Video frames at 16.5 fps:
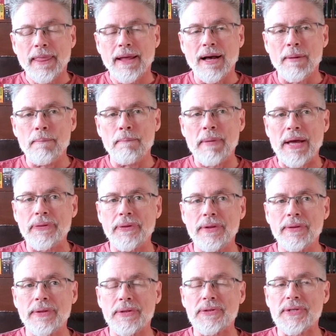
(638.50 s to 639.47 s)
a
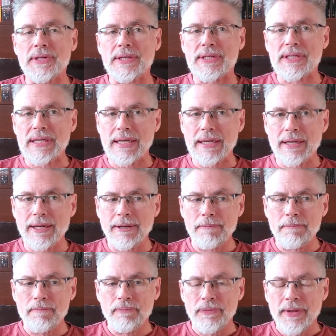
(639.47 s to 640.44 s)
method that's
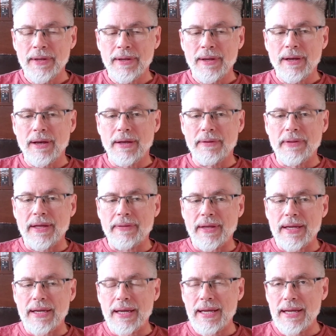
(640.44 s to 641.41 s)
succeeding, that
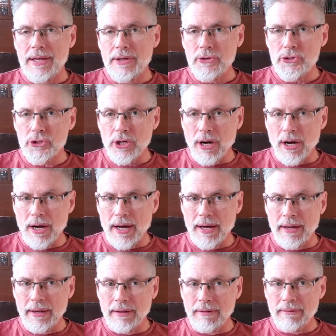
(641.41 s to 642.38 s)
they hinge
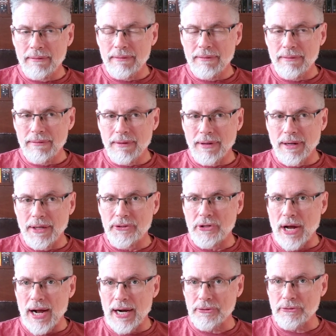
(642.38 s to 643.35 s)
on a
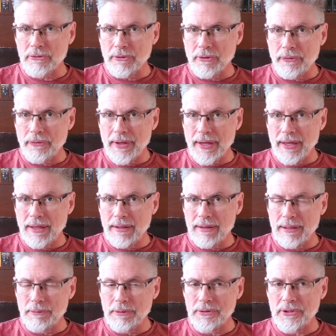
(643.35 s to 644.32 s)
doctrinal thing,
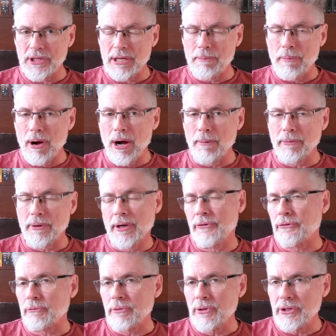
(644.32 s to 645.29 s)
like with D.D. Palmer.
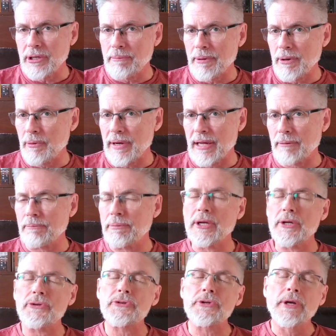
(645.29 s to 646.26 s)
Is it really a bone out of
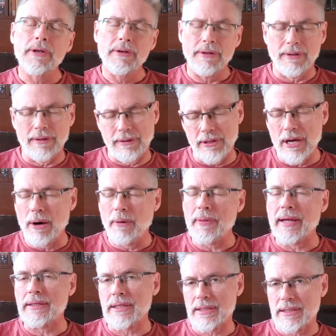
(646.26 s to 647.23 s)
place? No,
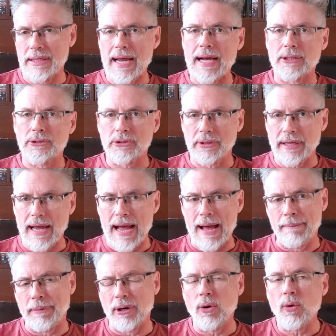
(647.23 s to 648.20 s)
that doesn't actually
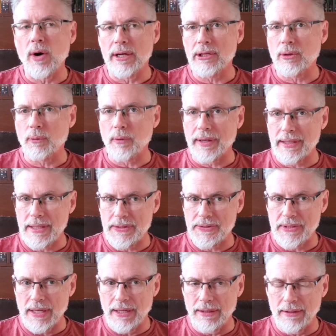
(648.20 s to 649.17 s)
happen quite the way he
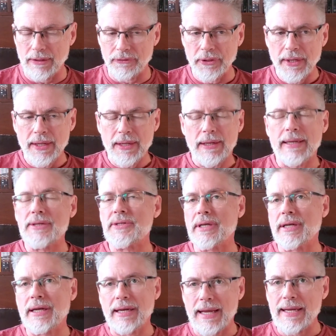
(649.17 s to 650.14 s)
said it does. Is
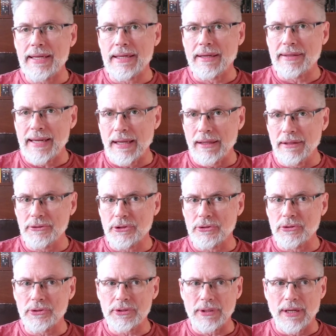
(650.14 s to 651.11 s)
it innate
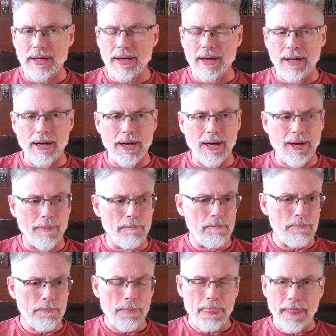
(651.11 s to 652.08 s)
intelligence uh, um,
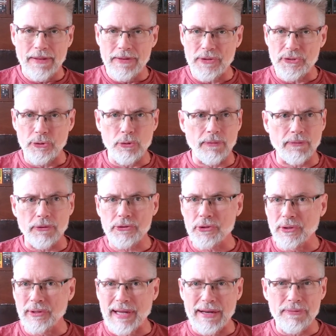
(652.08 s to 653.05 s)
this
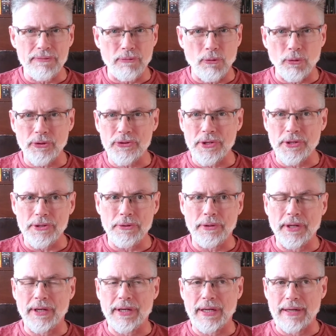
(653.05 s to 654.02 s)
universal life force that you
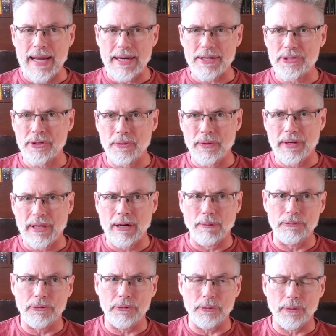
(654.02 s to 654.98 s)
can connect to and
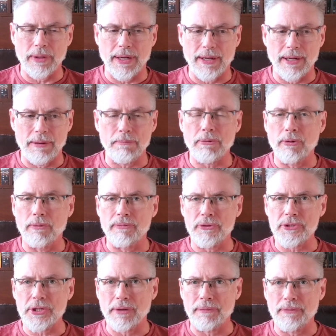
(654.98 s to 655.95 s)
help to uh, improve
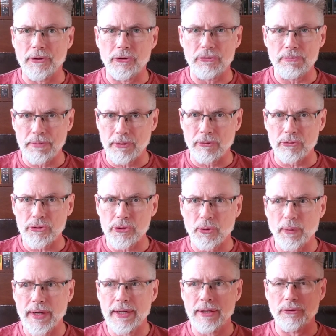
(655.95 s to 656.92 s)
yourself in a spiritual
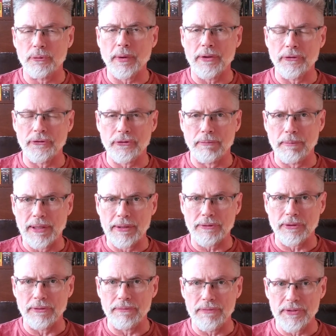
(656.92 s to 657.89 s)
way as well as a
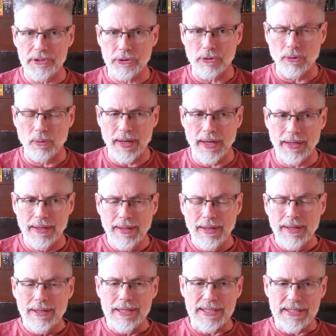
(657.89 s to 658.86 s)
mental and physical way
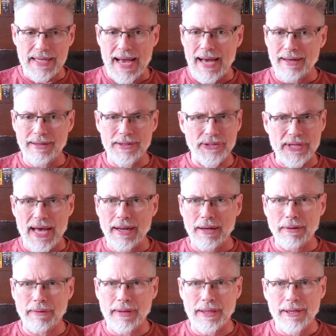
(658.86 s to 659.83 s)
is that is that
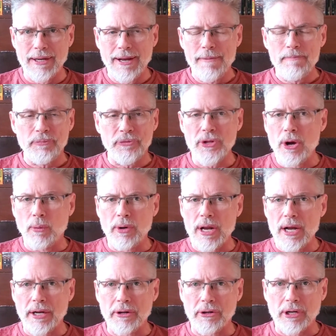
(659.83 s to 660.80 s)
a thing no we're
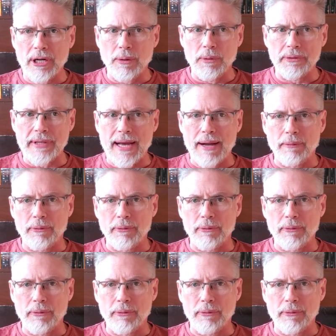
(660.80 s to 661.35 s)
not going to go with that